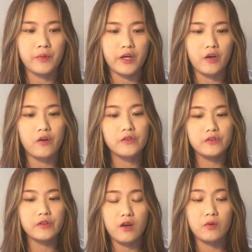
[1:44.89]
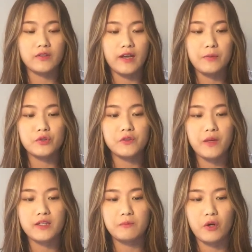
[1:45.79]
but also I was able to be
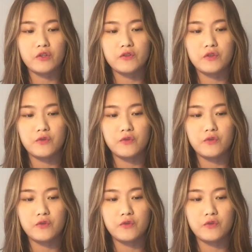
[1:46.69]
exposed